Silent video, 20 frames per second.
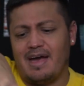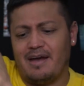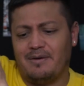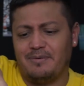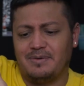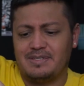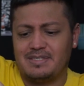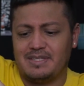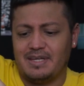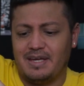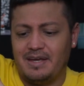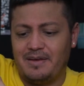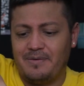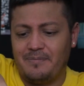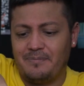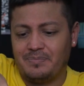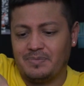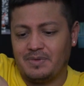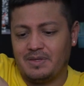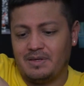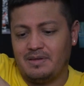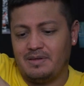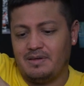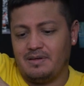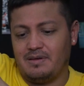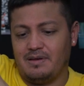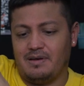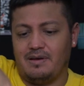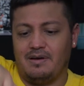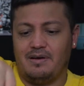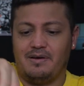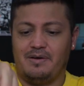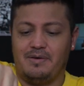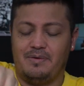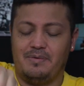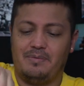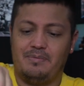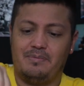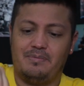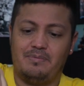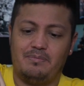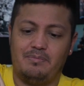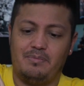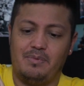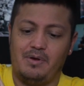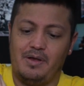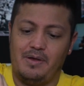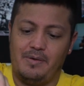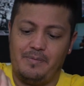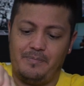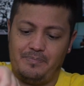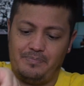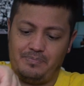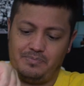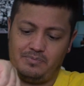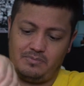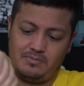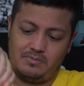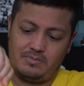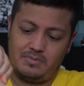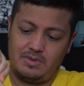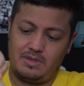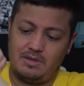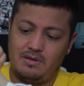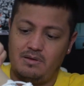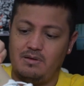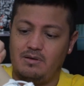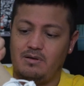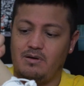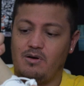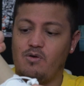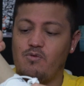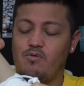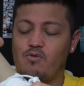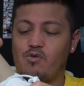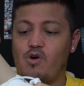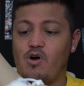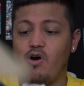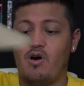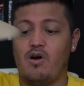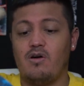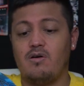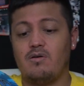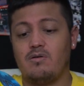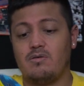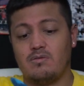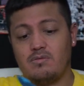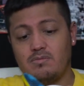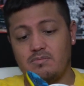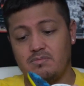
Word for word: I would say, um, but overall,